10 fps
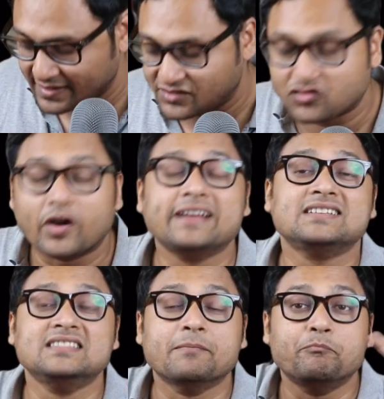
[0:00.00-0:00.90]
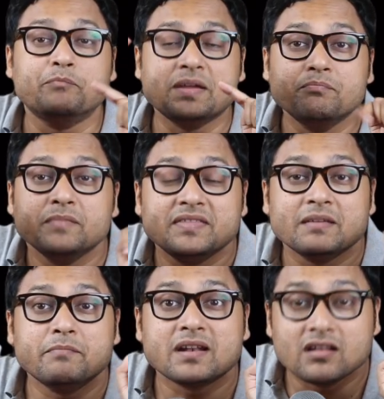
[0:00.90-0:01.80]
Let's draw it in the
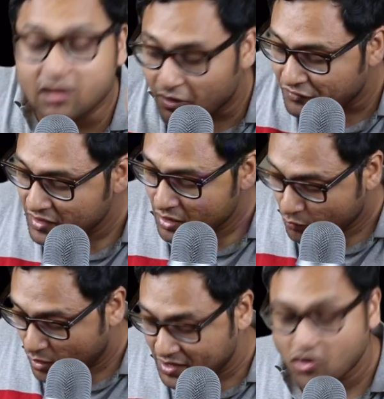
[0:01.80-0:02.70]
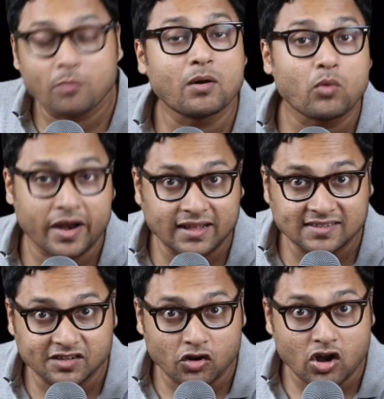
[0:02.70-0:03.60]
middle of 1, 1 and 0,